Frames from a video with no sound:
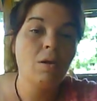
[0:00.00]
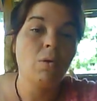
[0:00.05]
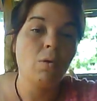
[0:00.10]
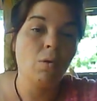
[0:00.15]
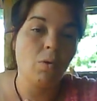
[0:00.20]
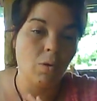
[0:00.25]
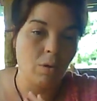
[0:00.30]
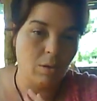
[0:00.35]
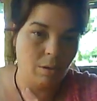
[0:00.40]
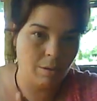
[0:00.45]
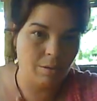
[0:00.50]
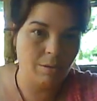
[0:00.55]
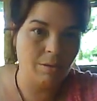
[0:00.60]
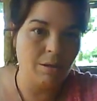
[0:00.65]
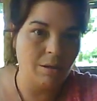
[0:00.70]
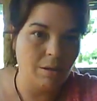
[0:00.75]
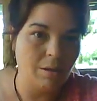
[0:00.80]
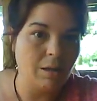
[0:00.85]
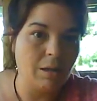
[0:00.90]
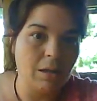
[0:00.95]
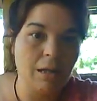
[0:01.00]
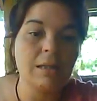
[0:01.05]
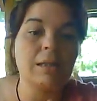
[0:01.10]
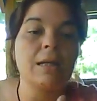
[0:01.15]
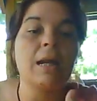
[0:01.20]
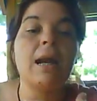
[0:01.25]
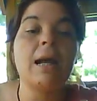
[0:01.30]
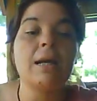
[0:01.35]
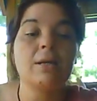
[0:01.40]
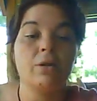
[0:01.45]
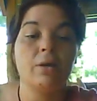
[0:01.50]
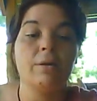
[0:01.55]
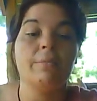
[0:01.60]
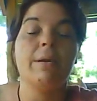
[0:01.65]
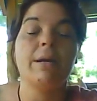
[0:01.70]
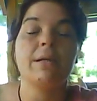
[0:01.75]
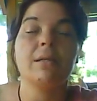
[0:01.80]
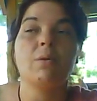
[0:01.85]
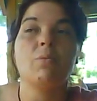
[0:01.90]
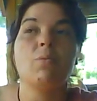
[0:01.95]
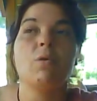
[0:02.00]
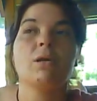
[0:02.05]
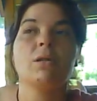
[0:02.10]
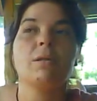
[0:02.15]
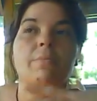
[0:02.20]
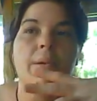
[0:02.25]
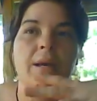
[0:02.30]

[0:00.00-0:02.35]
or because it actually makes it worse. It